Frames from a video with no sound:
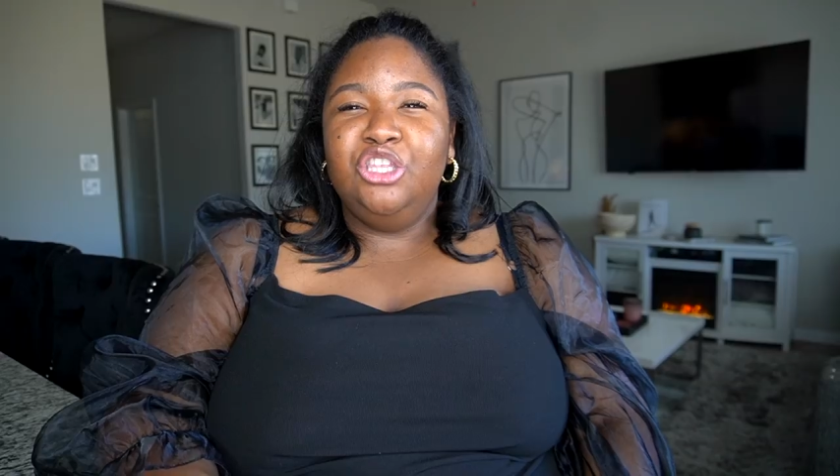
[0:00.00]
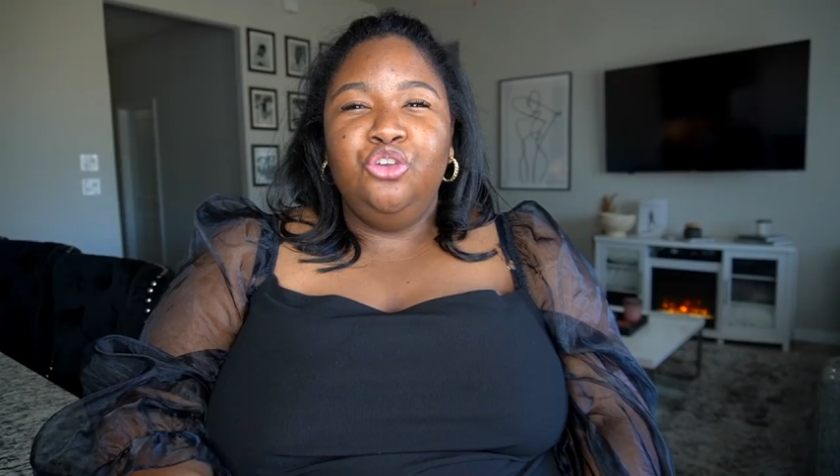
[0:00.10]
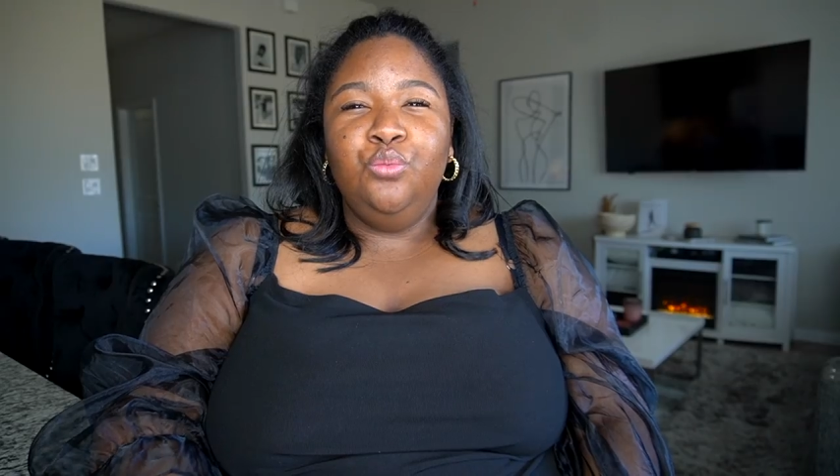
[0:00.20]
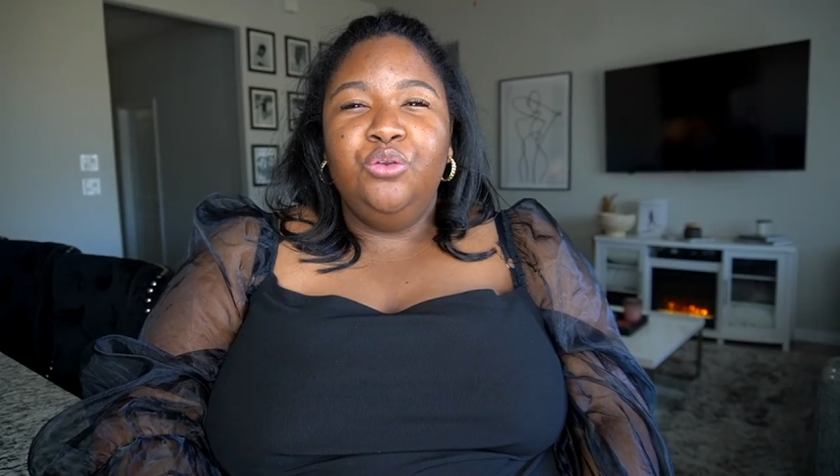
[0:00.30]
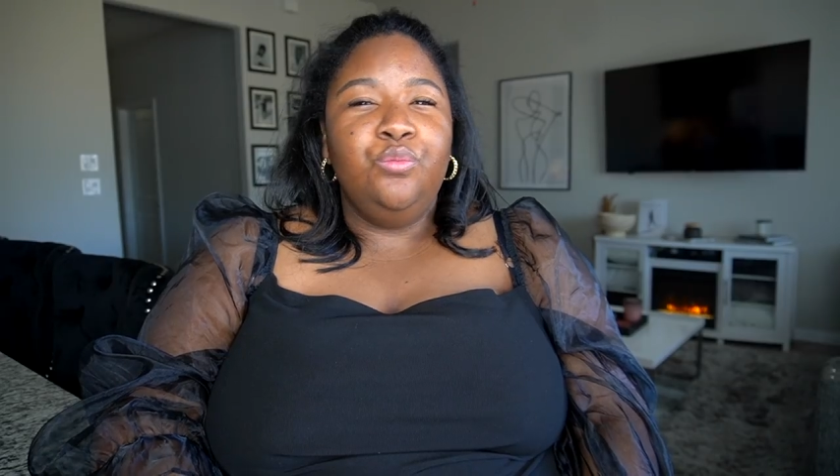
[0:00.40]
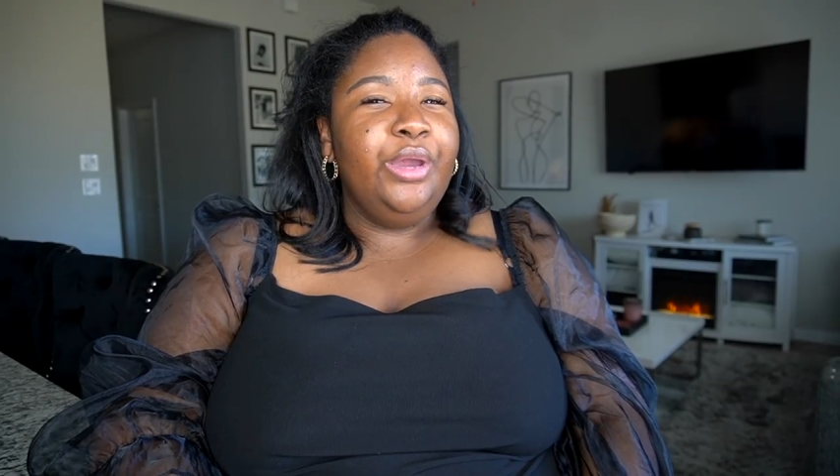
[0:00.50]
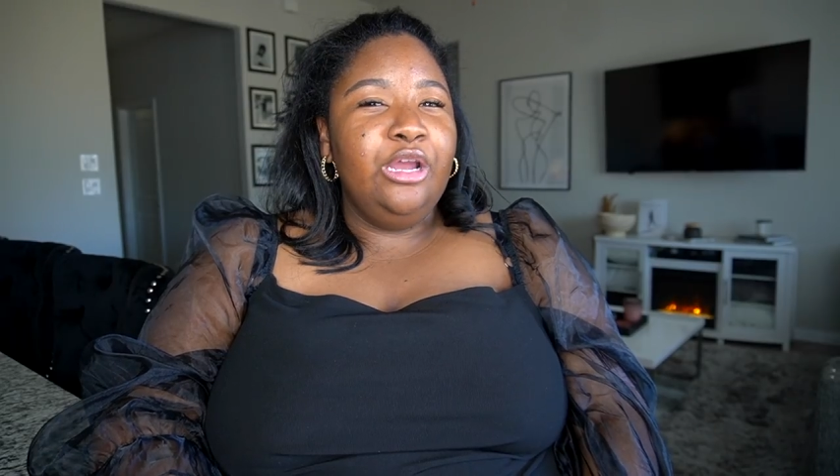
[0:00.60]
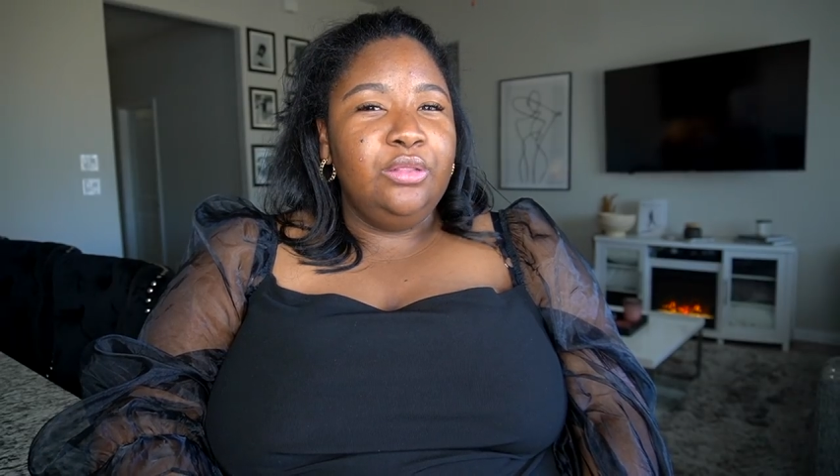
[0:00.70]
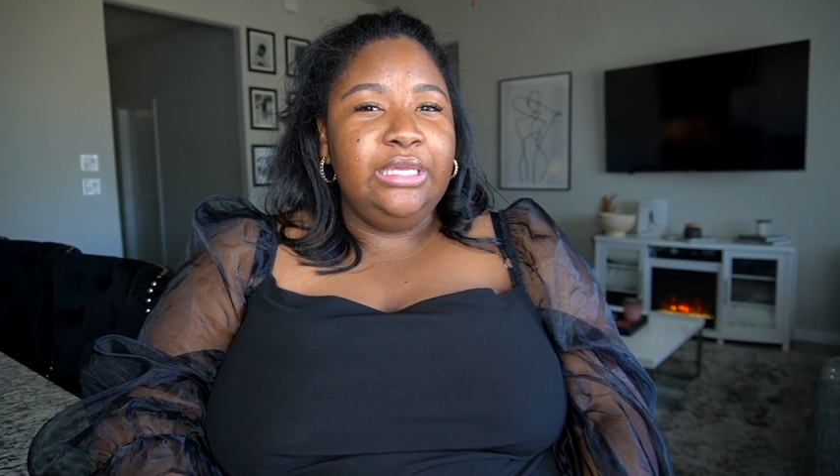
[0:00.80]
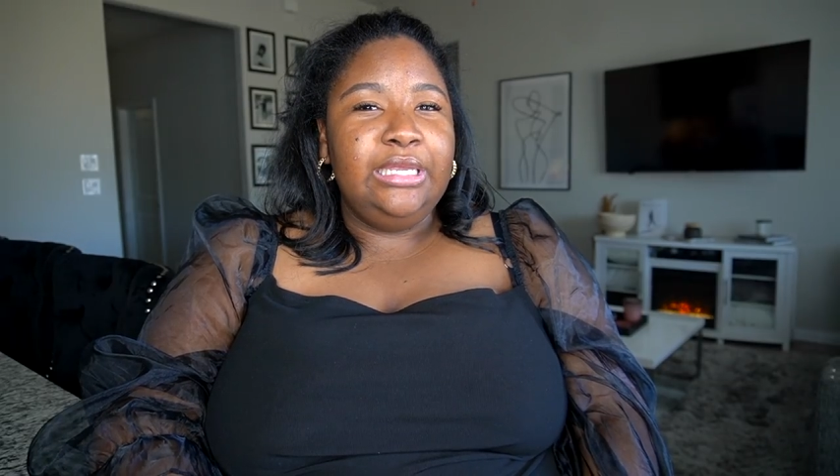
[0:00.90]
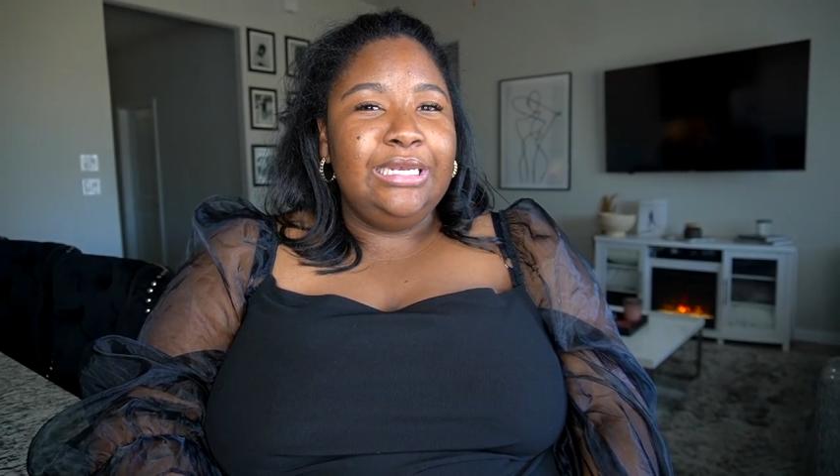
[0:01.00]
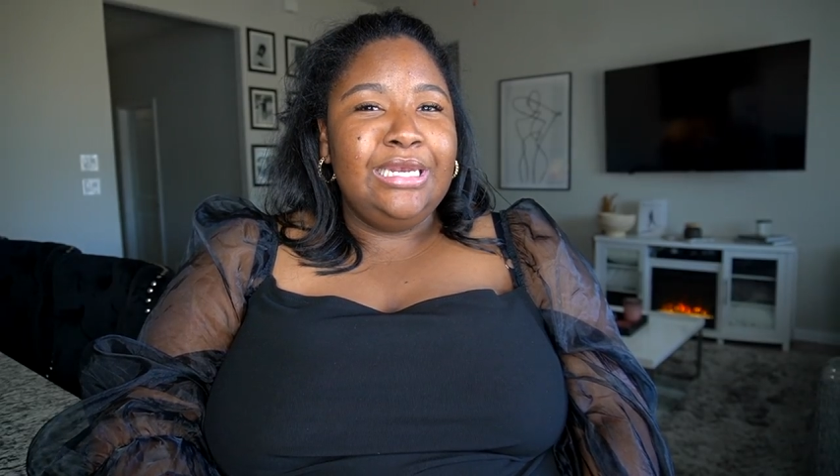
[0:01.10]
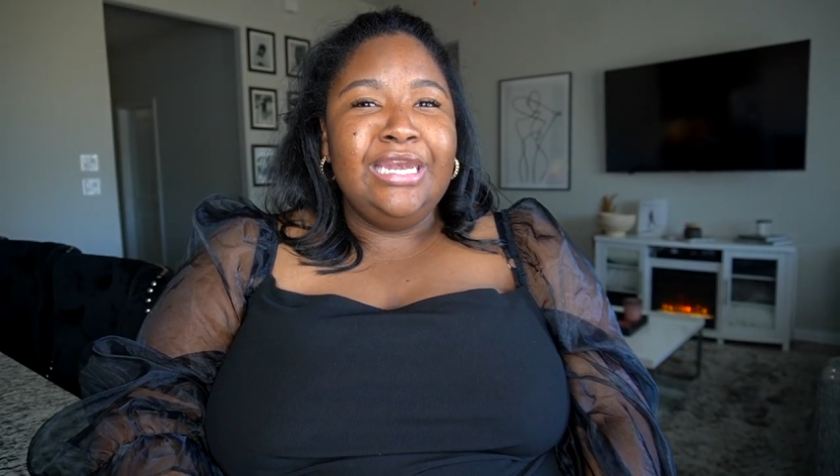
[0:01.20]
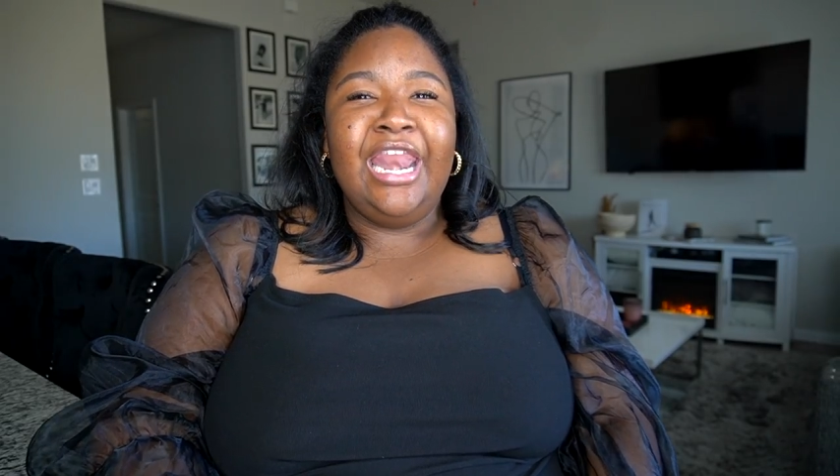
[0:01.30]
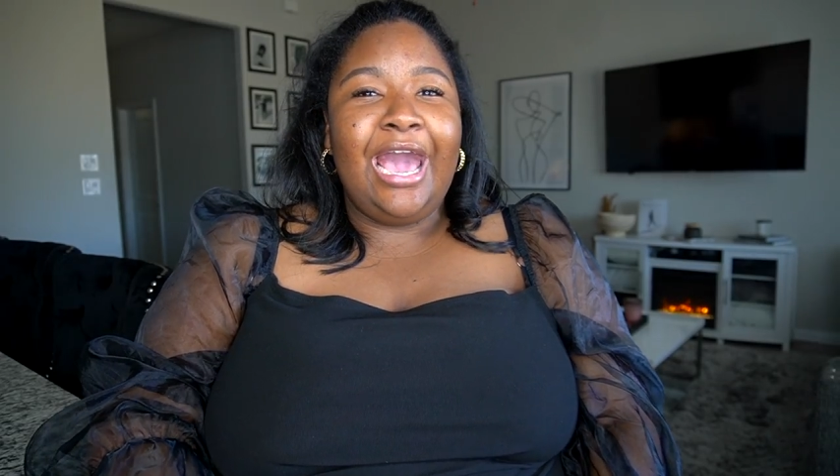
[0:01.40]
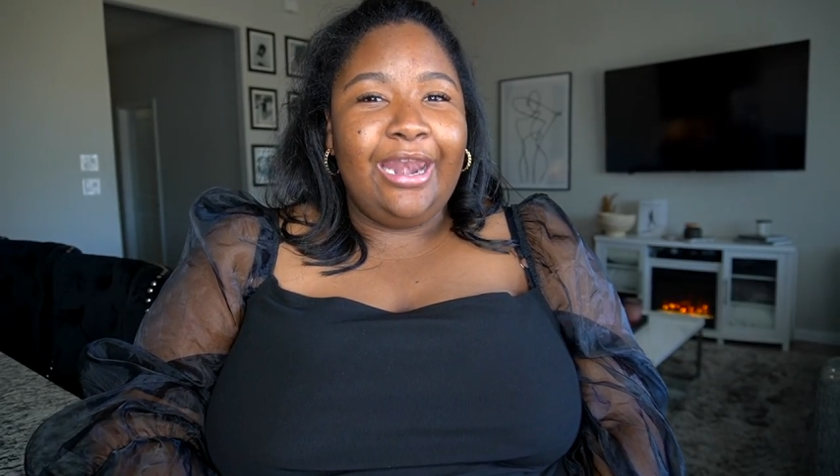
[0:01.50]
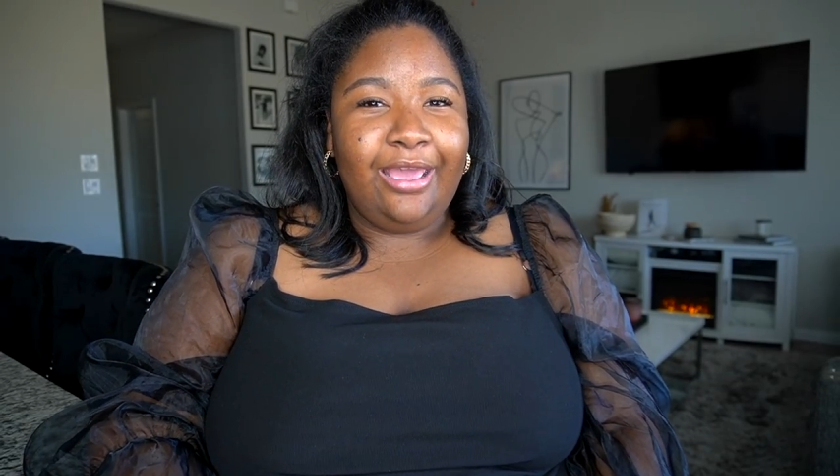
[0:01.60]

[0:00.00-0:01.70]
You would rarely not